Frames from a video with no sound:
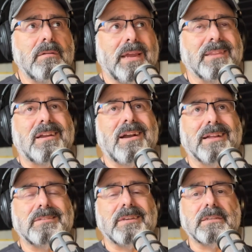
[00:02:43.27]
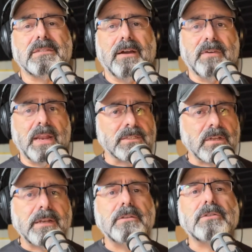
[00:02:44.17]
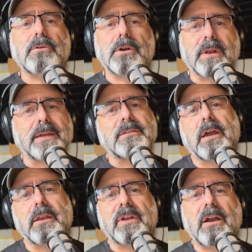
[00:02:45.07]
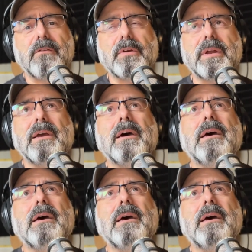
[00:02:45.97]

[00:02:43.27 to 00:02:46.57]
in the context of an anxiety disorder and anxiety recovery,